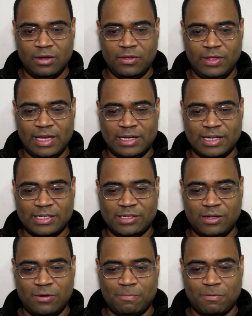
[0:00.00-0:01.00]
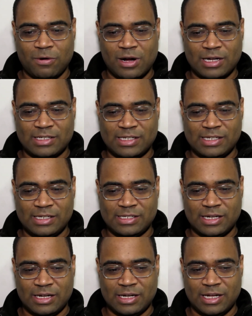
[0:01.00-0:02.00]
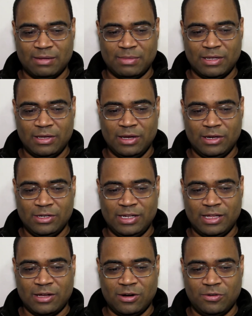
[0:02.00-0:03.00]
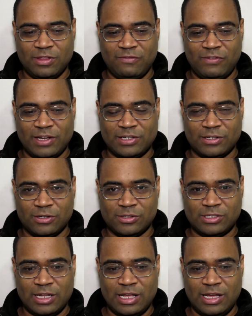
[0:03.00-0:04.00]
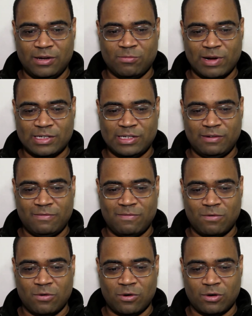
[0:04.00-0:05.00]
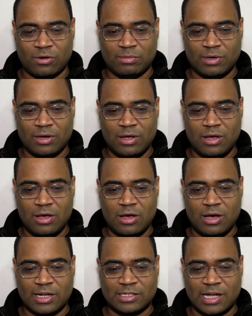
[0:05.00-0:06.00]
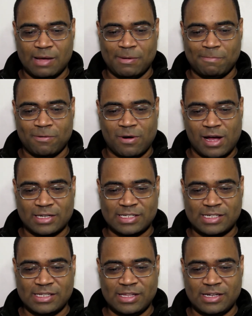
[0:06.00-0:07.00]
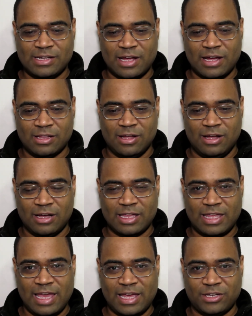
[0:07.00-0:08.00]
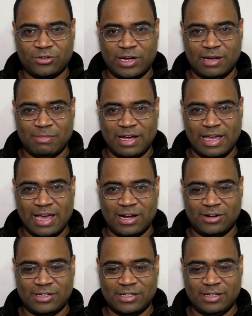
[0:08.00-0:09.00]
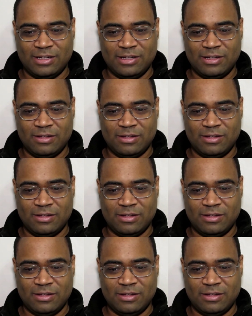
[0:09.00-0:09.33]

The additional processing time to decode the visuals in written form on top of processing the dialogue can drain my energy.